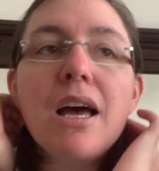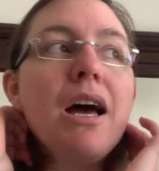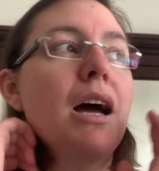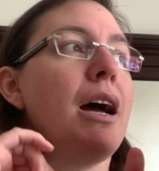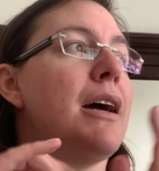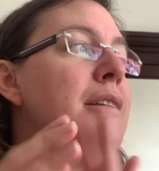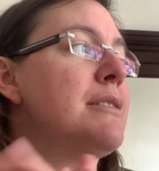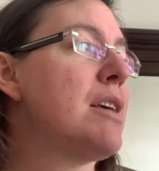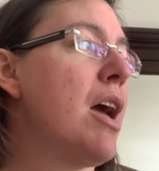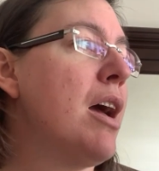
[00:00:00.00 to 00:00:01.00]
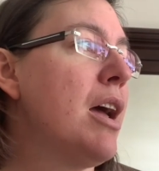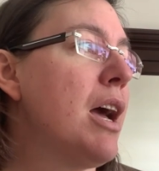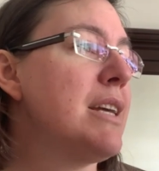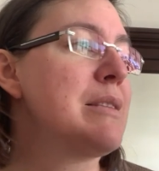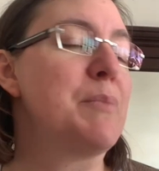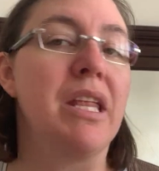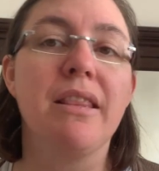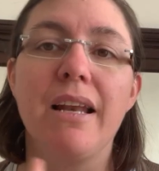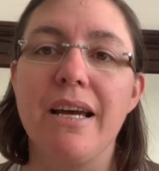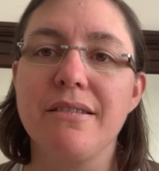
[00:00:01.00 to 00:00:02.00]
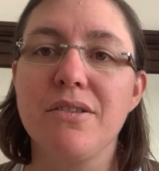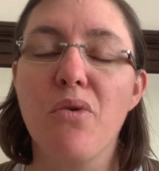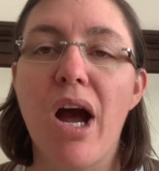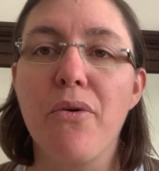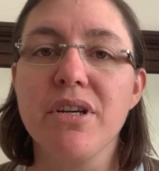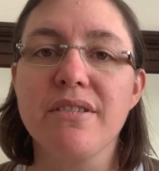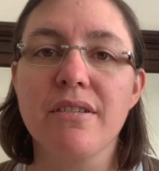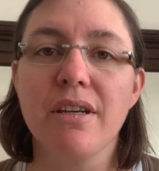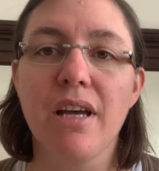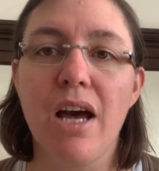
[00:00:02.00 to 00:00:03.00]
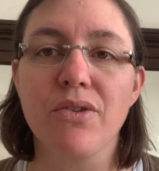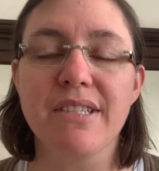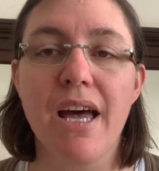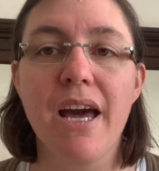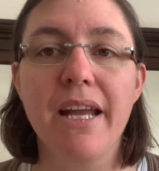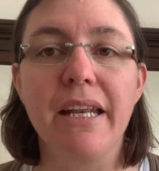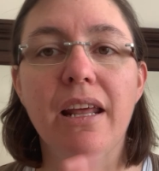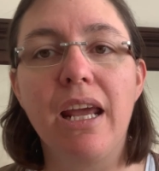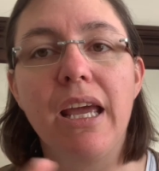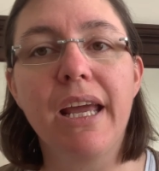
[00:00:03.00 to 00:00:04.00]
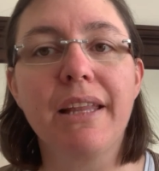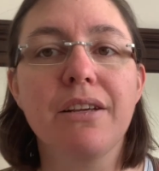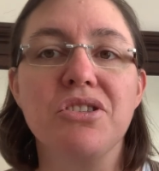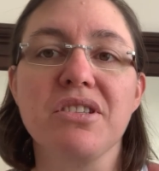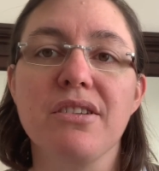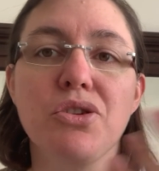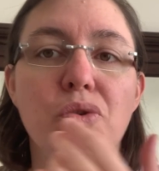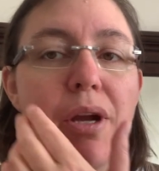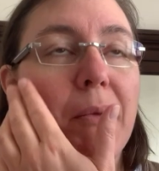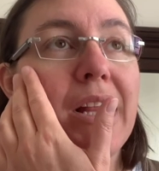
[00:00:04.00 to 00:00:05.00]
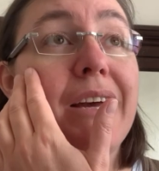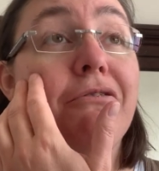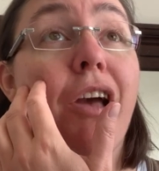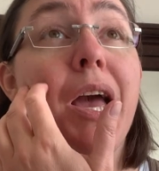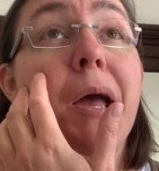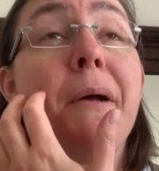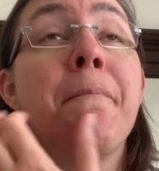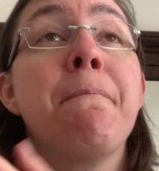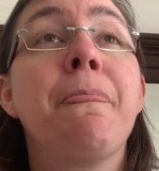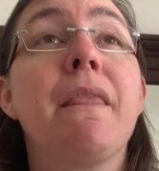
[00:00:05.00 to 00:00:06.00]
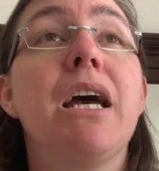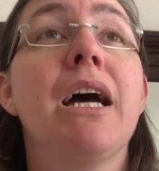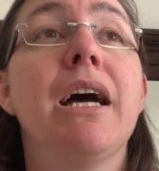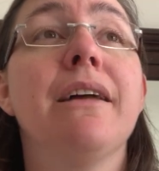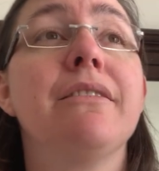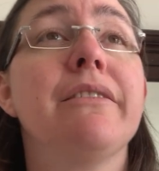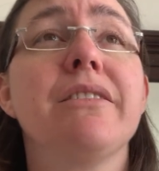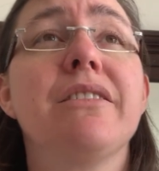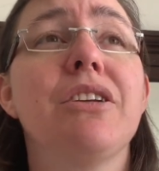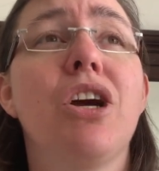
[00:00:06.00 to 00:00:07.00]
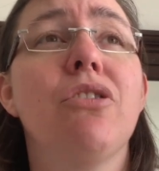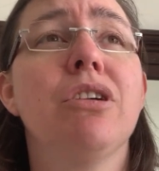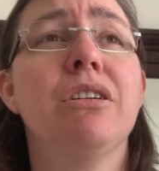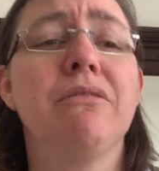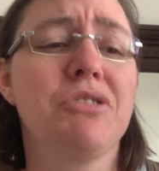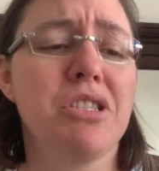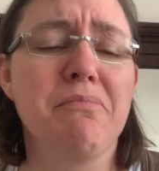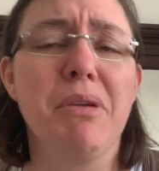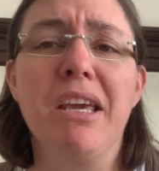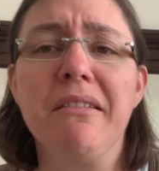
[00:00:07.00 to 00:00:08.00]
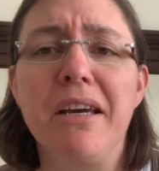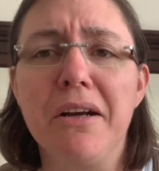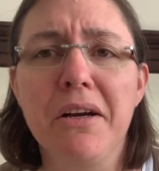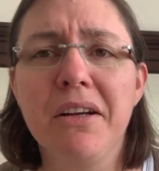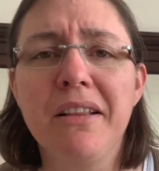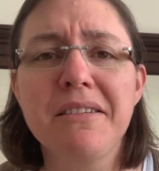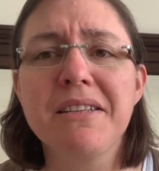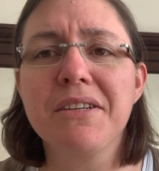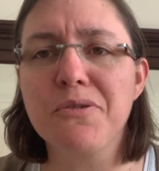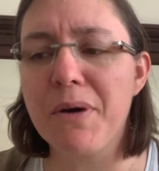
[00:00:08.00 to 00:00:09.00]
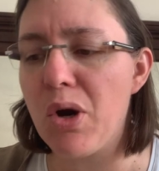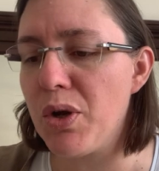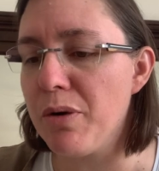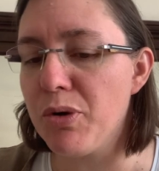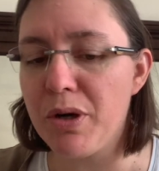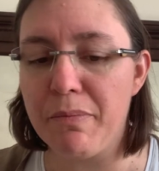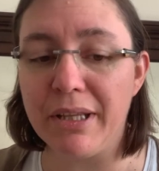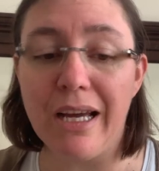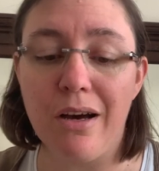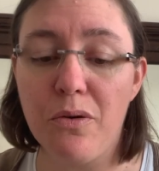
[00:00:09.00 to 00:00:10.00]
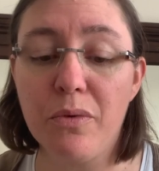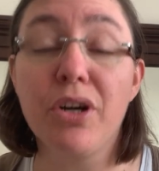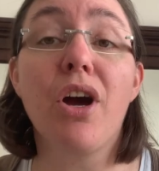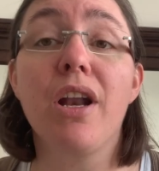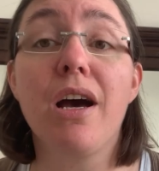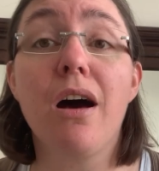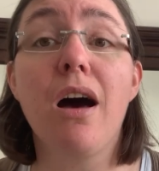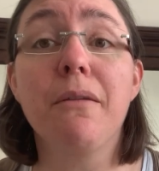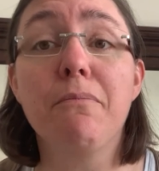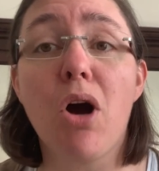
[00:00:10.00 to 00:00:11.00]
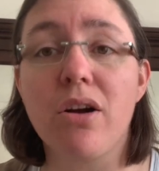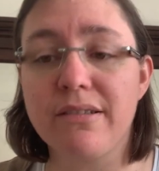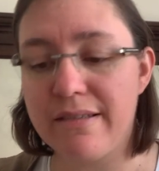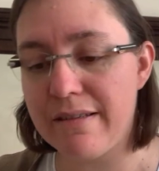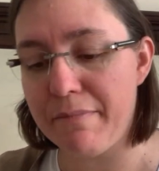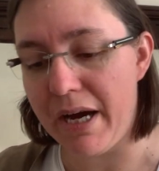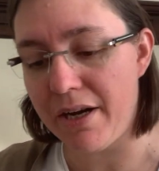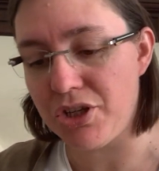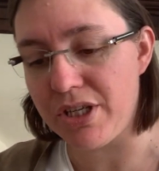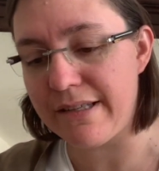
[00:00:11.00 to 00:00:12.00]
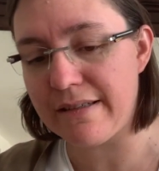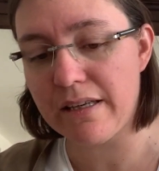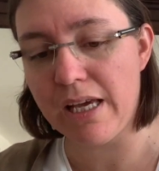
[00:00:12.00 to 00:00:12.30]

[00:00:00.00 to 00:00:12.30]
and I spent the last two hours outside knitting and then just enjoying my life and you know just being there listening to my audiobook but now we're gonna unbox some packages